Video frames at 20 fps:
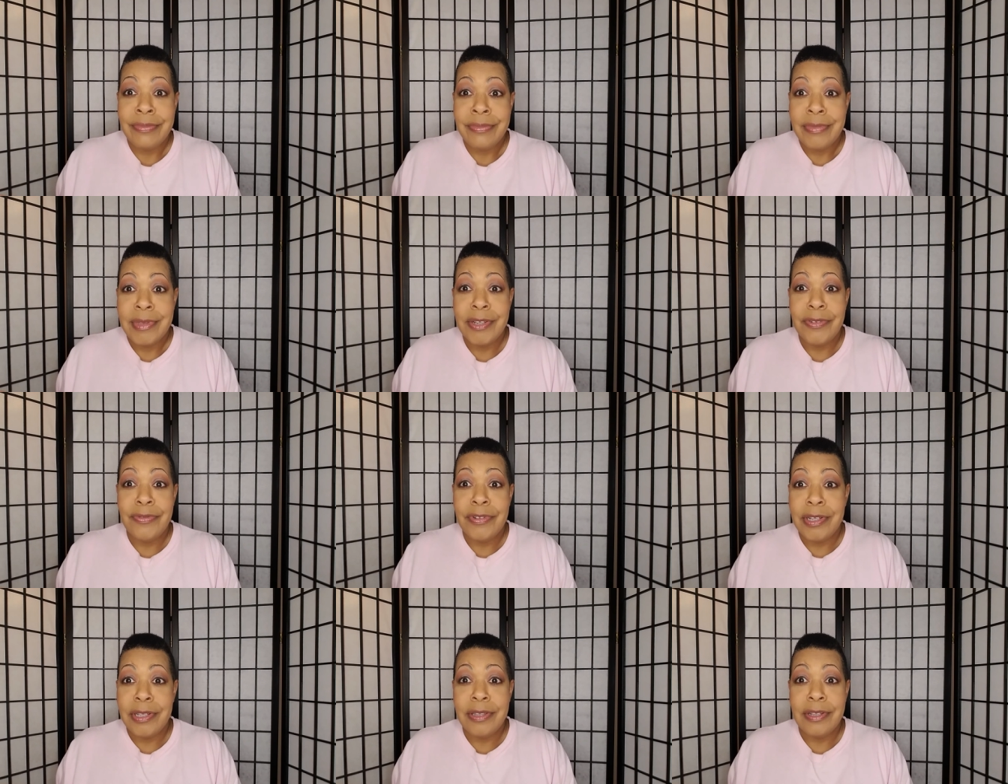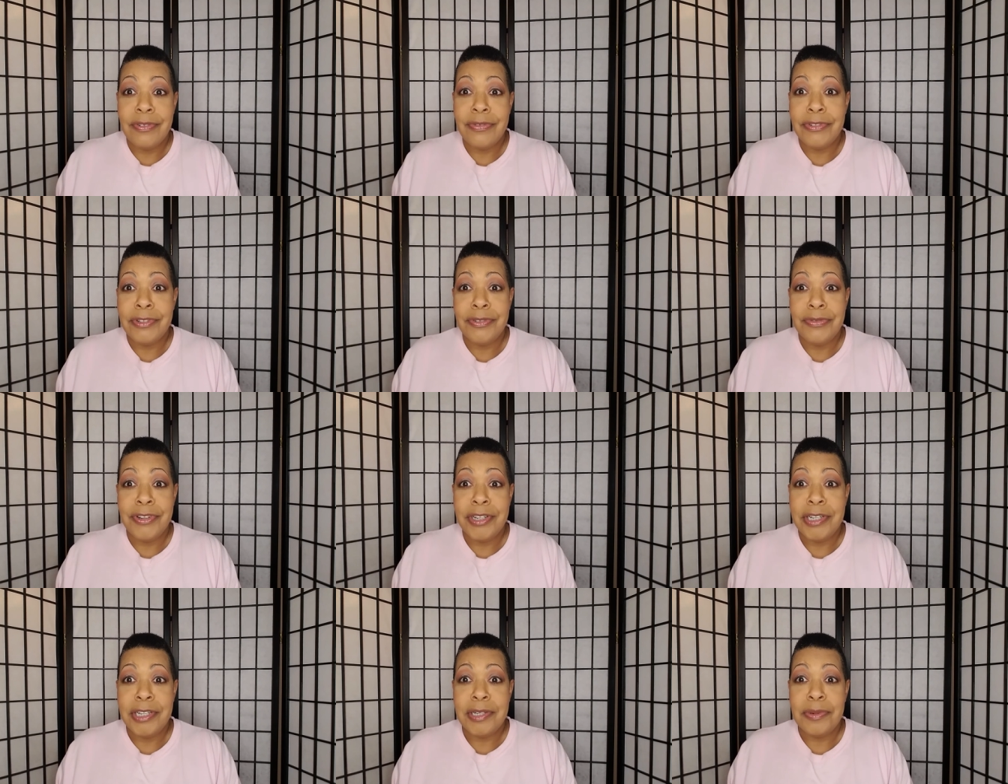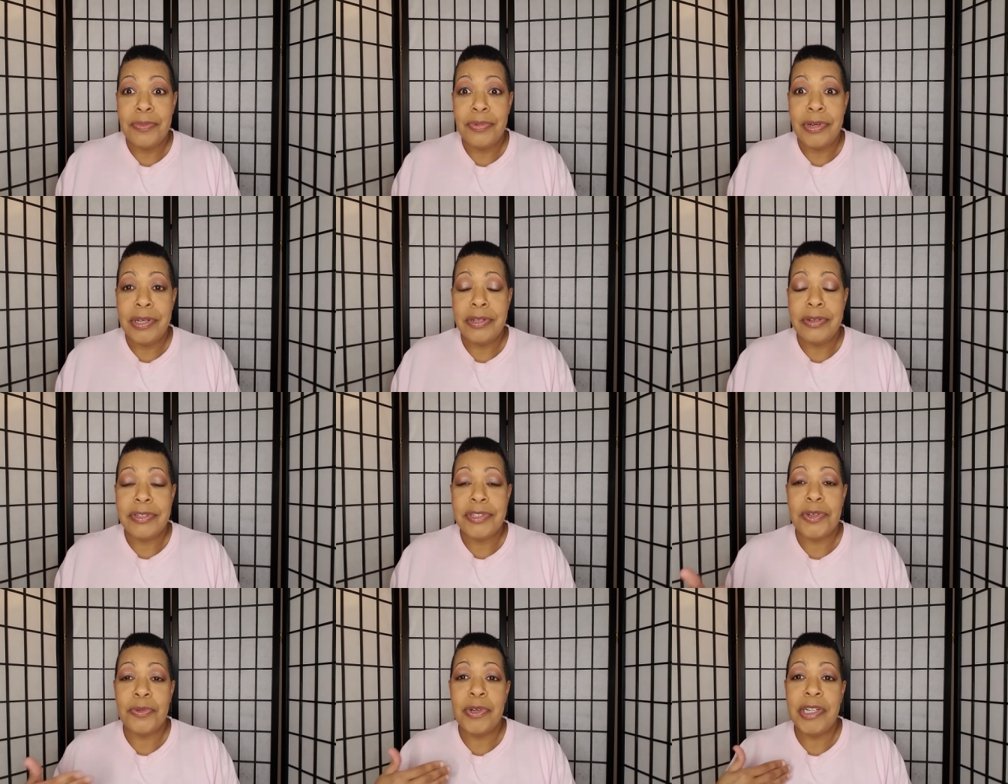If anything, for your redheaded
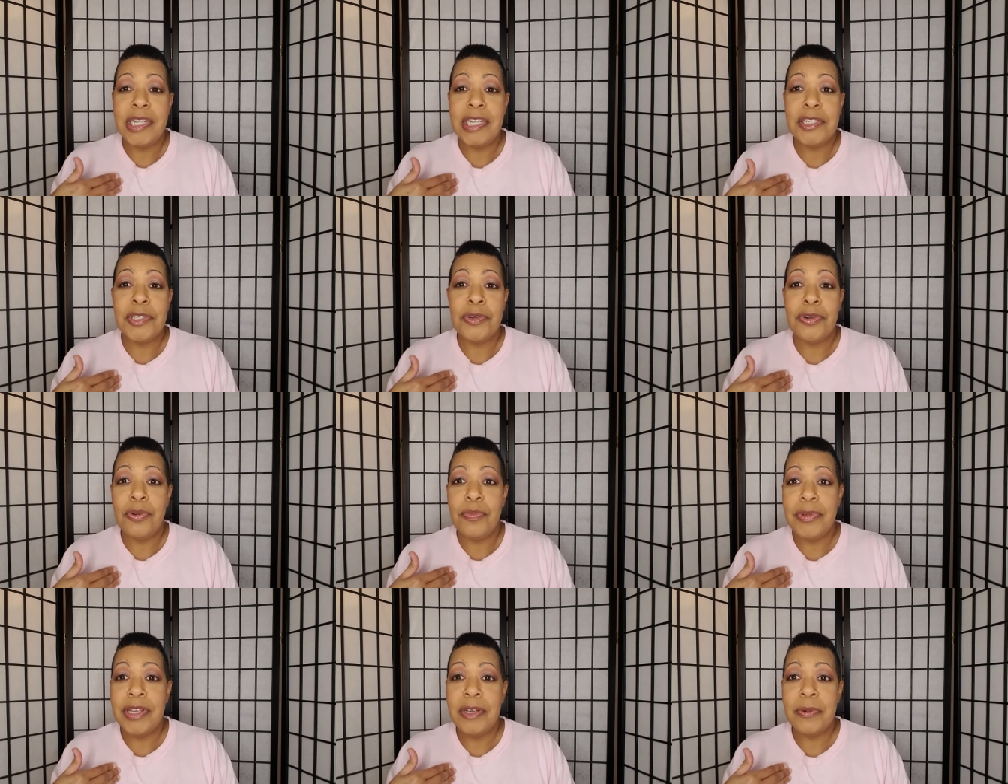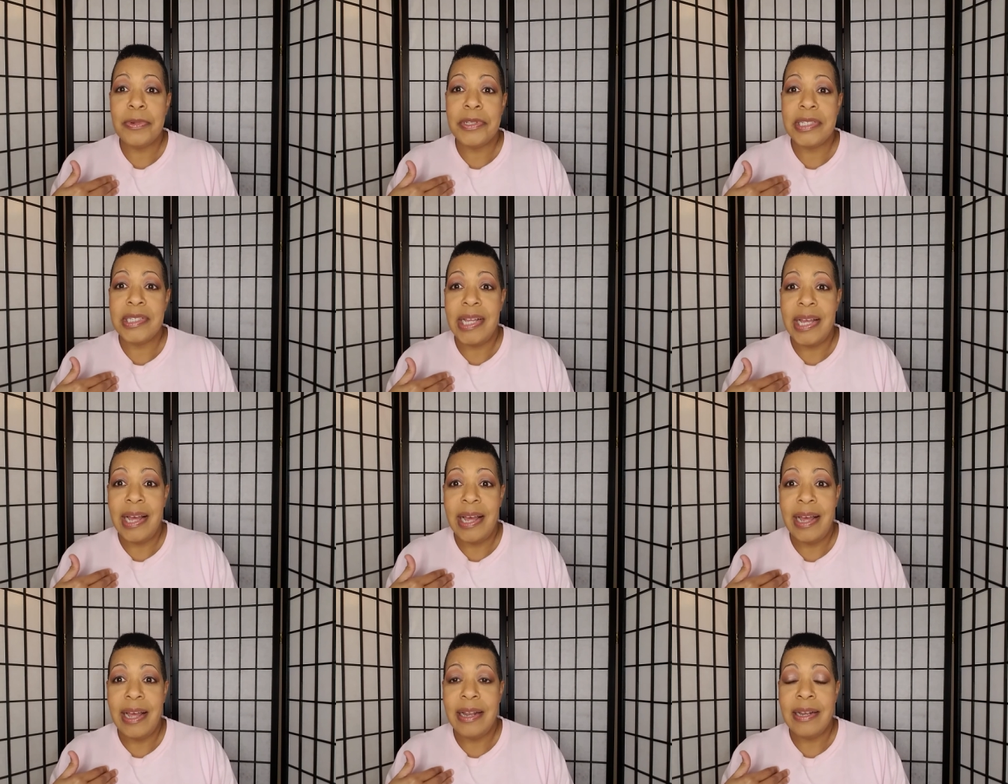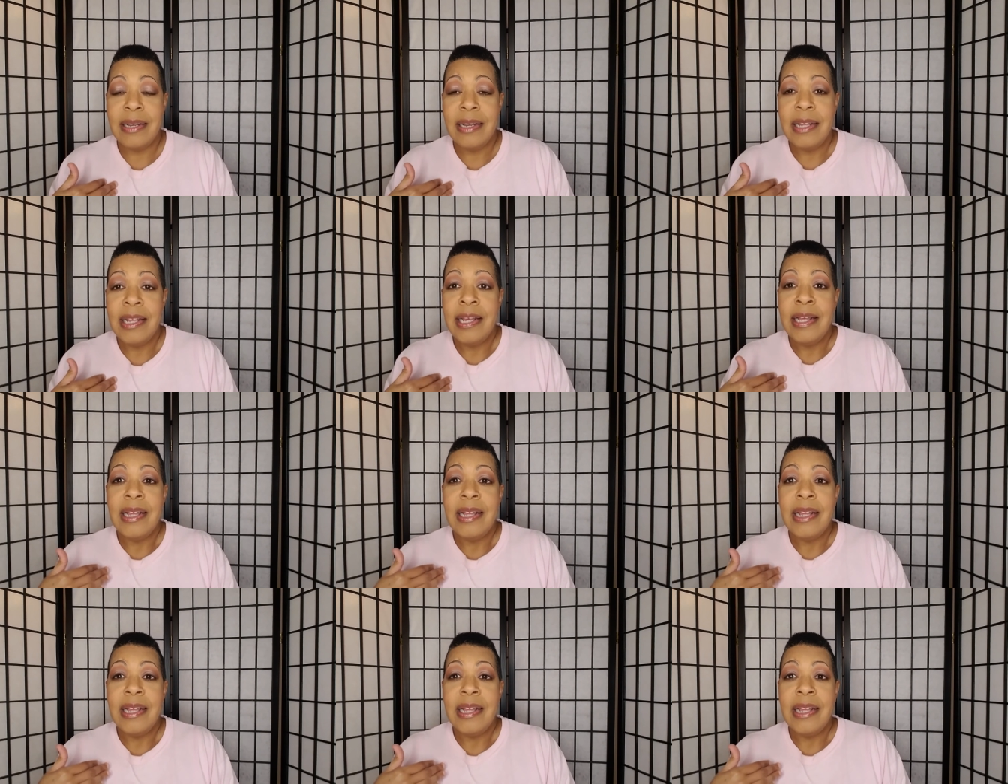brother. So what that told me was that